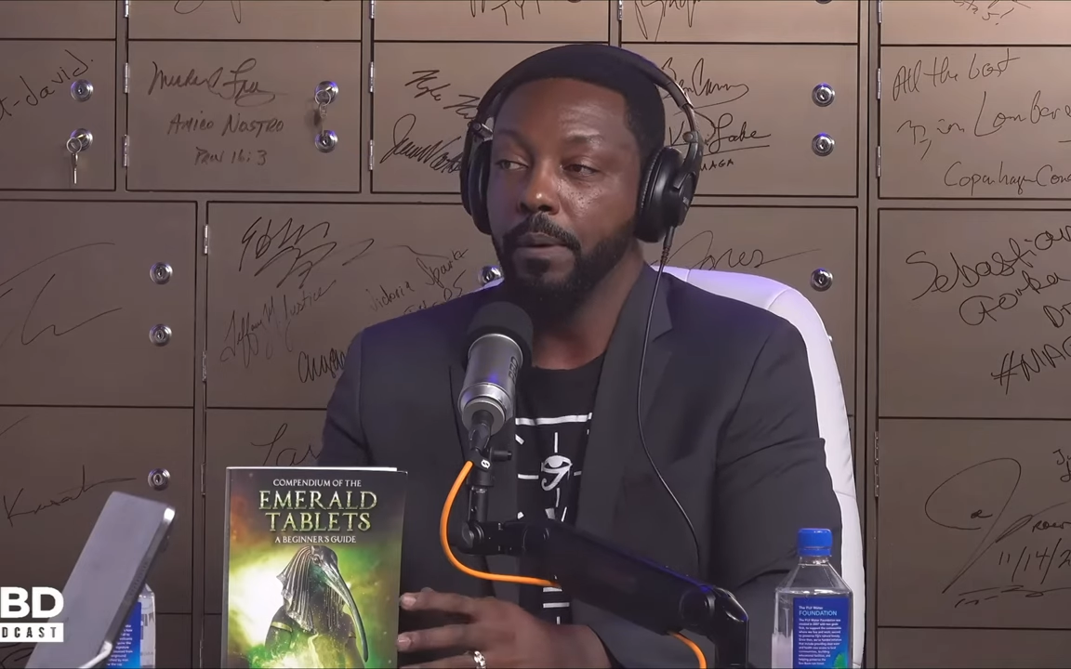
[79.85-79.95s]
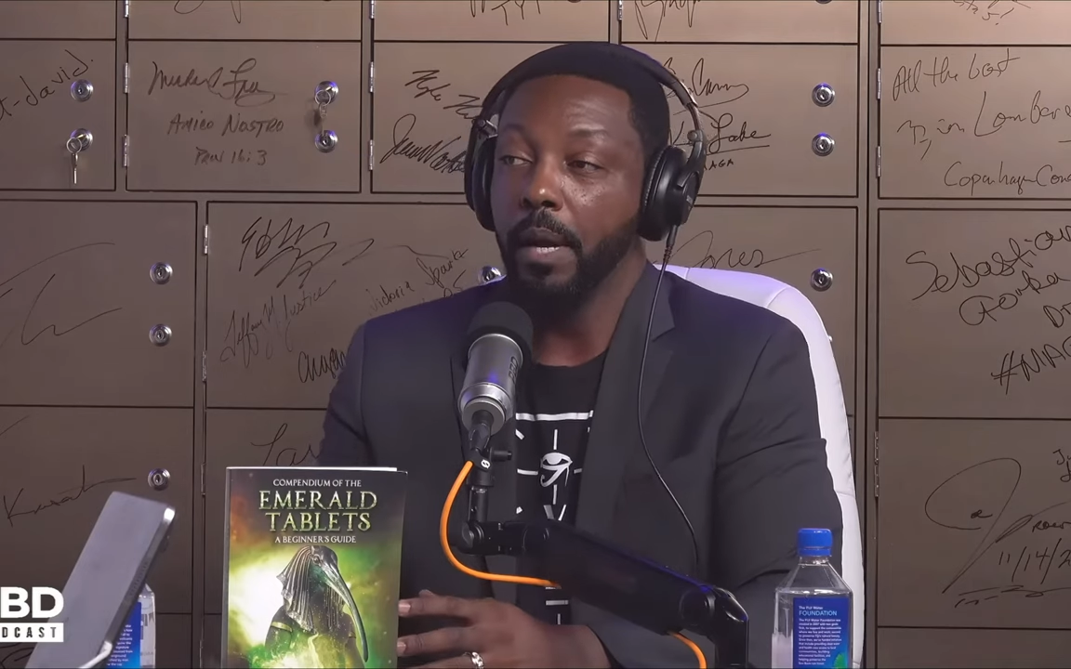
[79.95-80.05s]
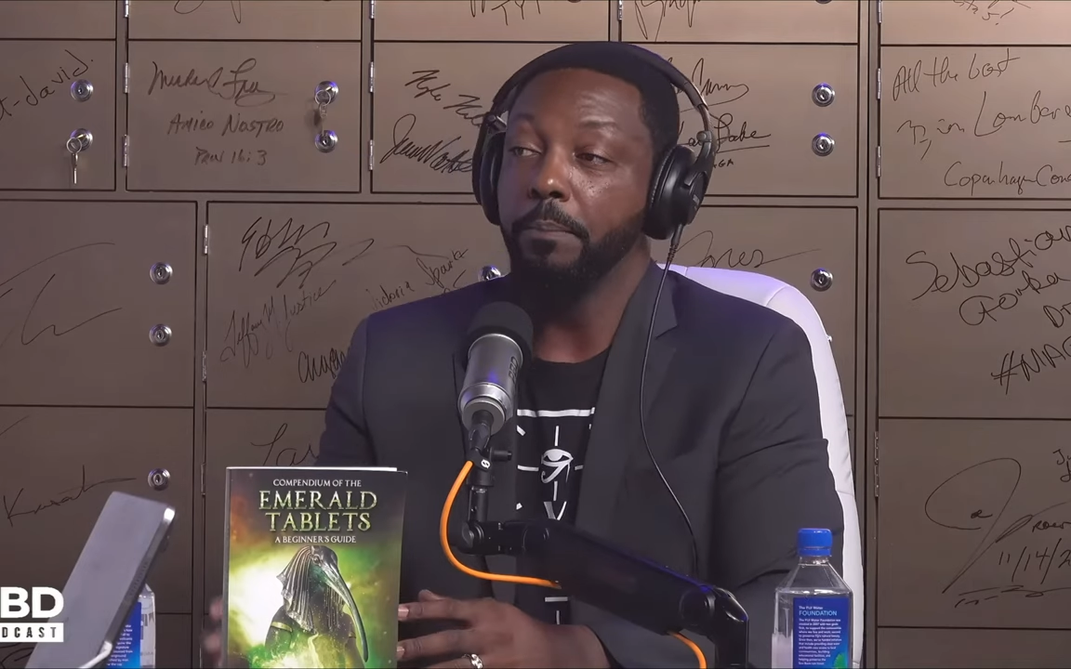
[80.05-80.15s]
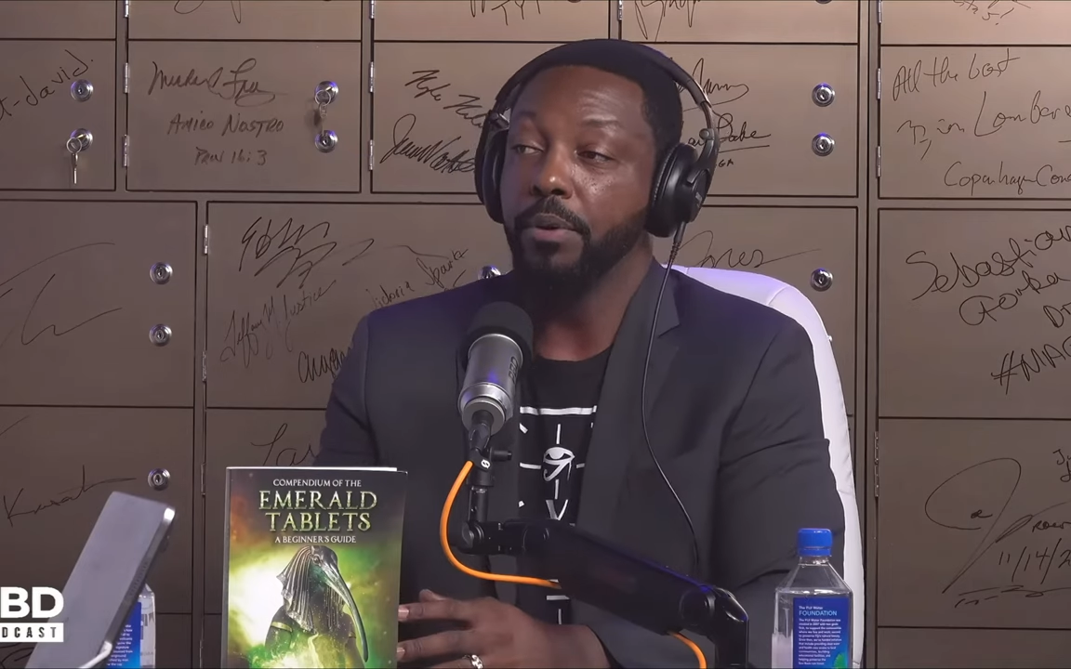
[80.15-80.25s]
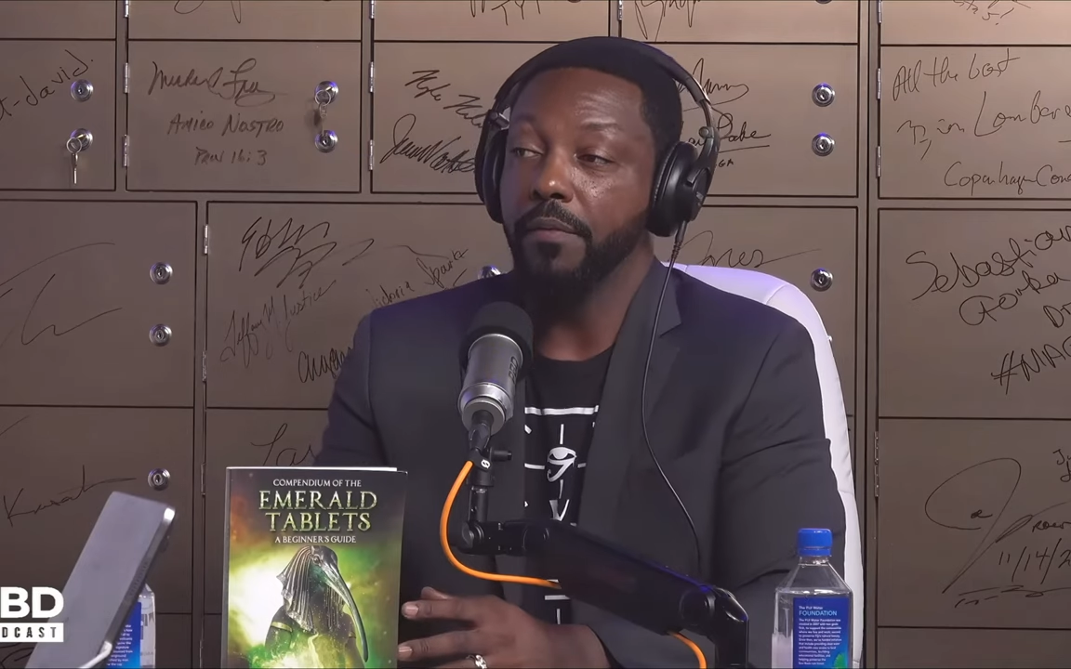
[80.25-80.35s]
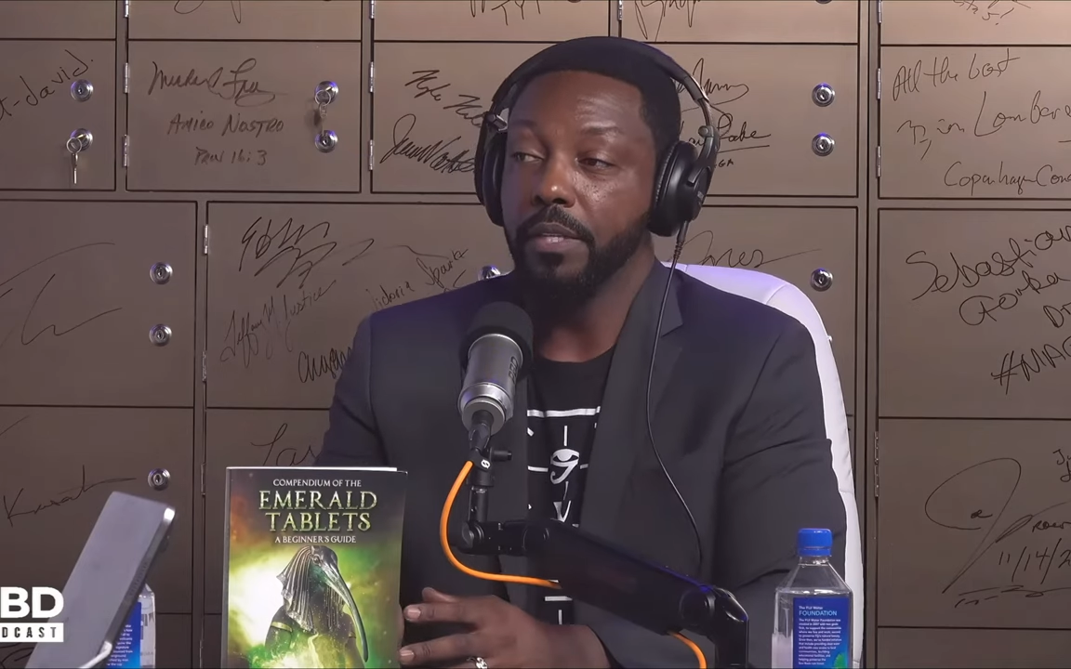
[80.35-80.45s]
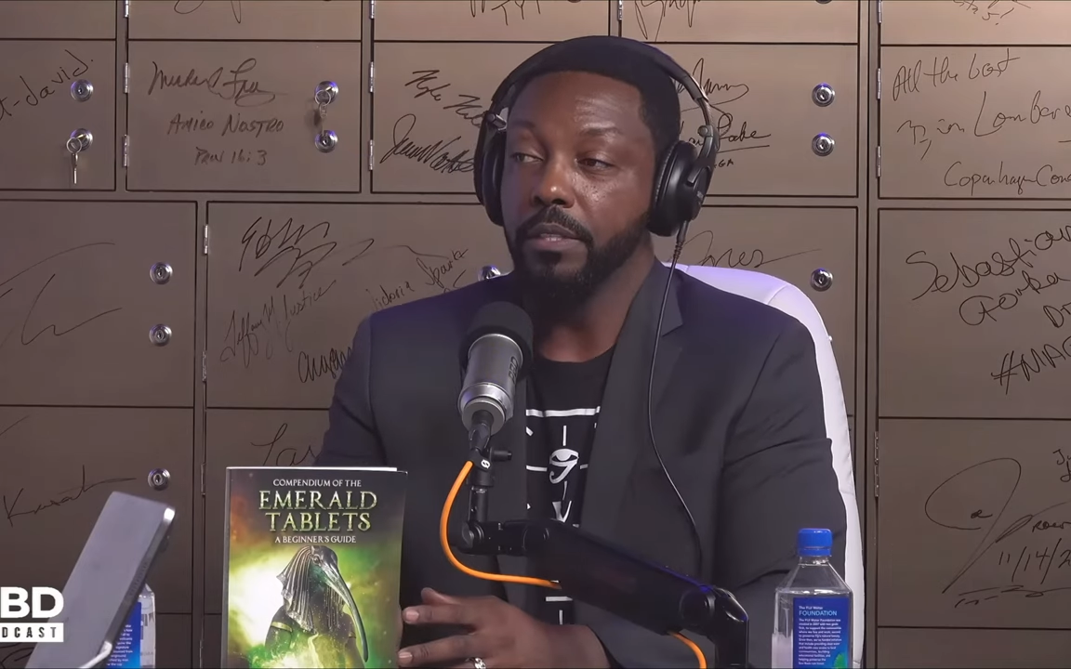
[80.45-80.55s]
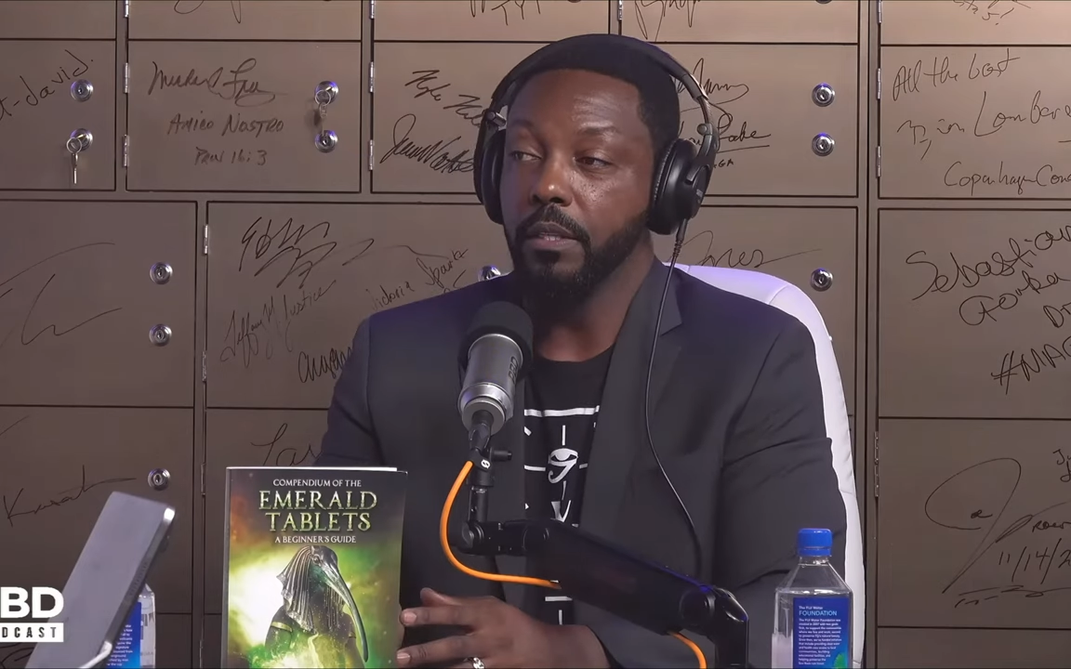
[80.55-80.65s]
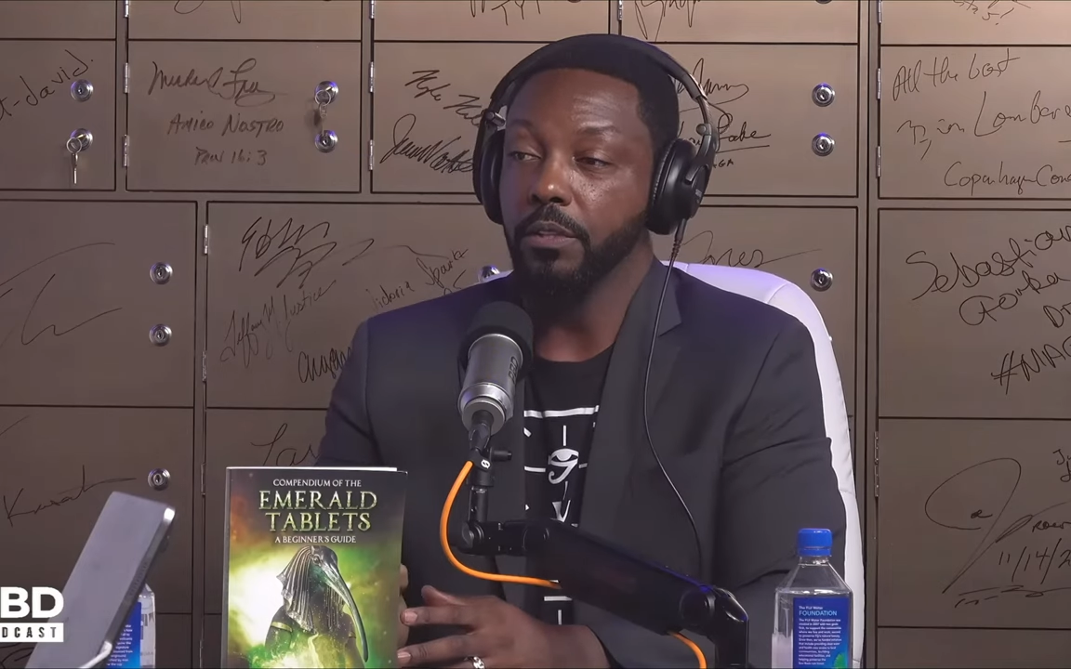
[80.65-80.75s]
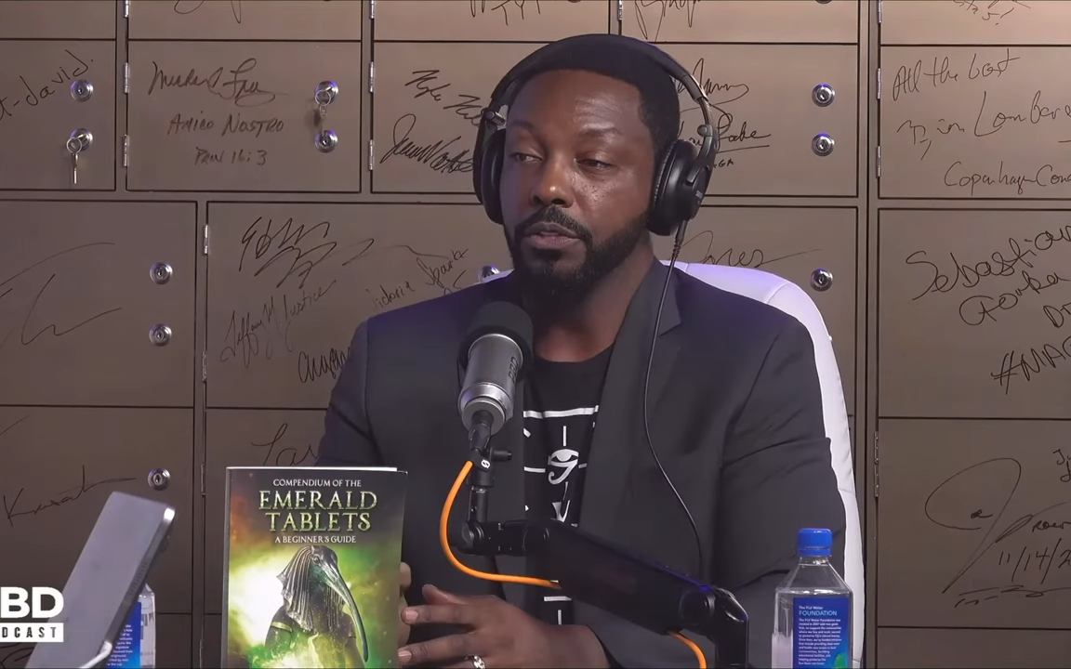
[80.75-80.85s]
by a previous
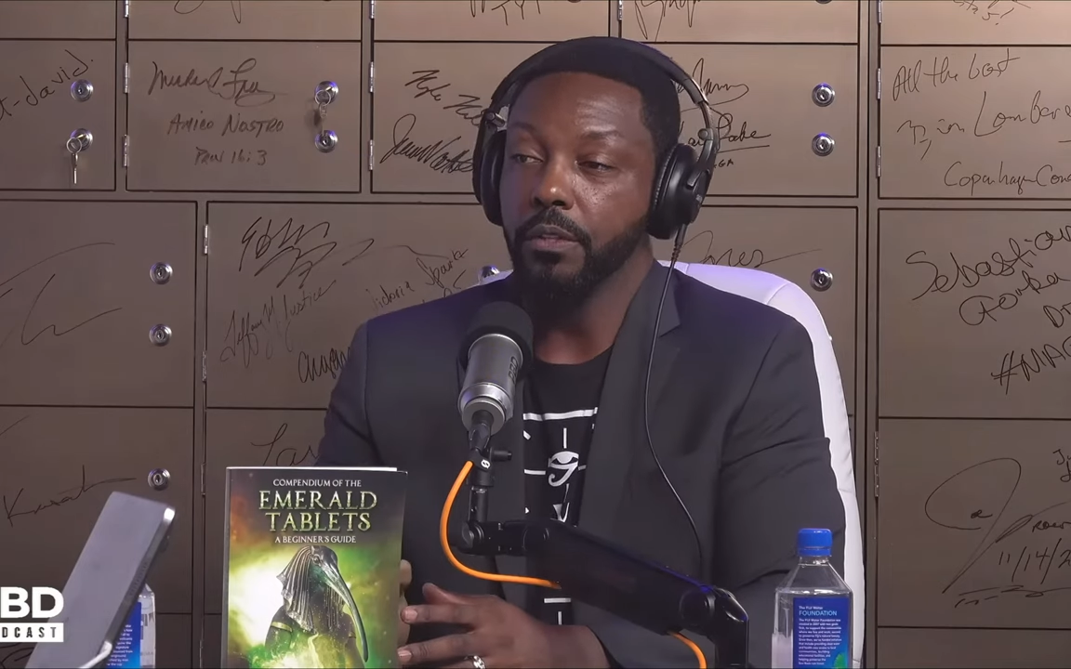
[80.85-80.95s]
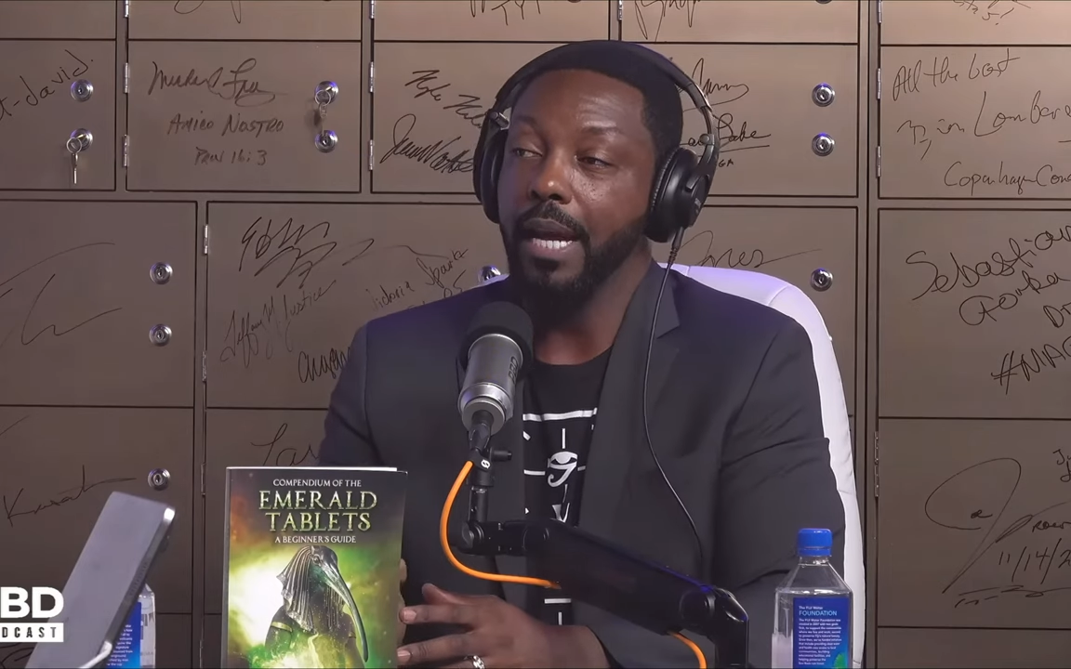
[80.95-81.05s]
culture,